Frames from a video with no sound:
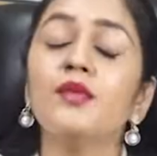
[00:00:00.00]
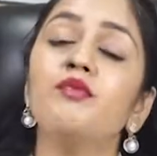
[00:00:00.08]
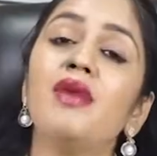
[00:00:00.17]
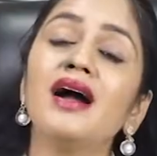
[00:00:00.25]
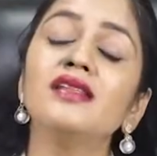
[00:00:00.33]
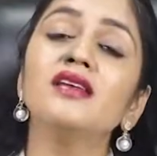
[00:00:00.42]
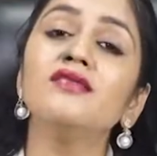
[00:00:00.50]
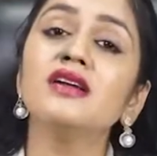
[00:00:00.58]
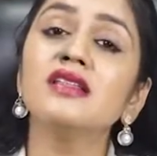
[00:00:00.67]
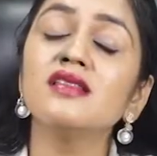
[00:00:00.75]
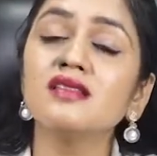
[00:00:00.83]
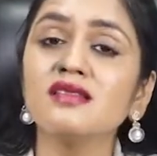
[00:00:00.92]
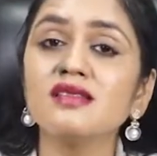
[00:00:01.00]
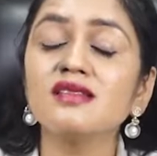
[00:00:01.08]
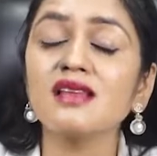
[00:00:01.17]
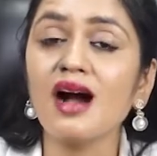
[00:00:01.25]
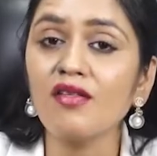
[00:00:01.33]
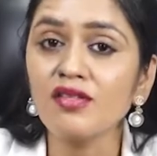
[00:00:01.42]
By the way, this
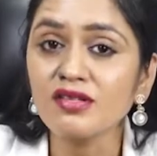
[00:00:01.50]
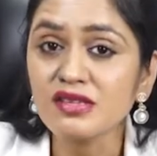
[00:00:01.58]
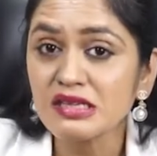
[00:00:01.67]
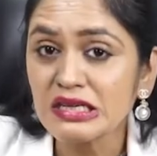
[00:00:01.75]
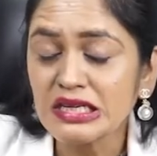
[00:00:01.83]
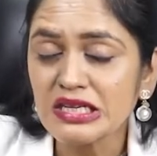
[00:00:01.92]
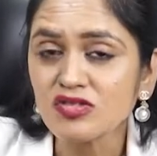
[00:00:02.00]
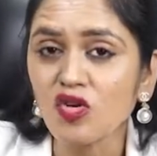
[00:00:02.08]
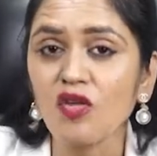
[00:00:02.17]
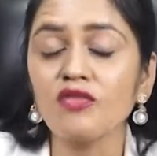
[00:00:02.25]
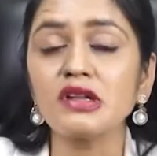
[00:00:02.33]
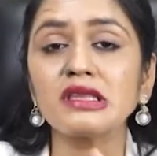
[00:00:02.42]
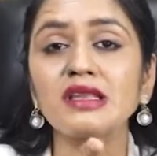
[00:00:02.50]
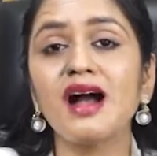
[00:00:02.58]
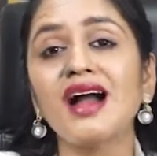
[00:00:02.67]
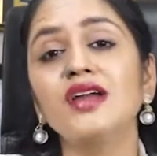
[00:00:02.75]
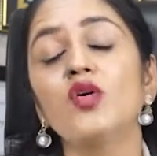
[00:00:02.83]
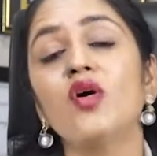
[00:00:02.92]
is our series of a
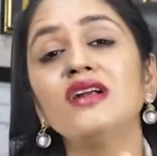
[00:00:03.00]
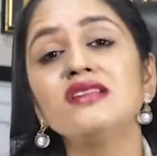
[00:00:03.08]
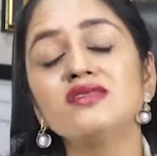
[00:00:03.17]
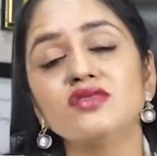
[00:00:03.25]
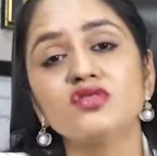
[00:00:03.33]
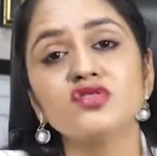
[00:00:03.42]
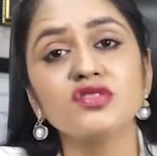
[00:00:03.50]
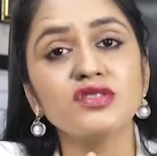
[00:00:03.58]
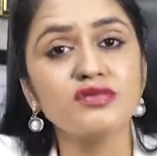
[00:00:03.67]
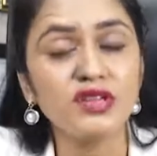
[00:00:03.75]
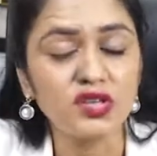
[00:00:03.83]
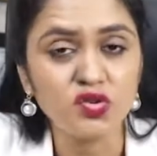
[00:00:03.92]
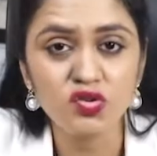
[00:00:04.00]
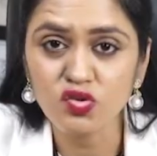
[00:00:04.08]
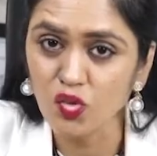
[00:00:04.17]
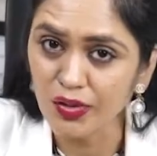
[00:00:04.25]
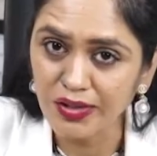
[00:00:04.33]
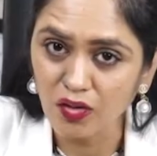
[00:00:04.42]
thyroid surgery videos
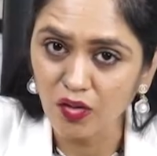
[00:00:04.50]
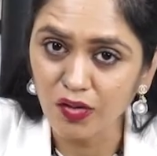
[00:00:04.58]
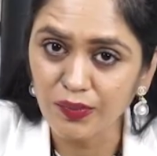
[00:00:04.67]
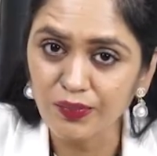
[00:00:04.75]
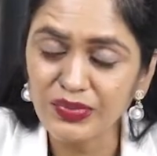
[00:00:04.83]
going on.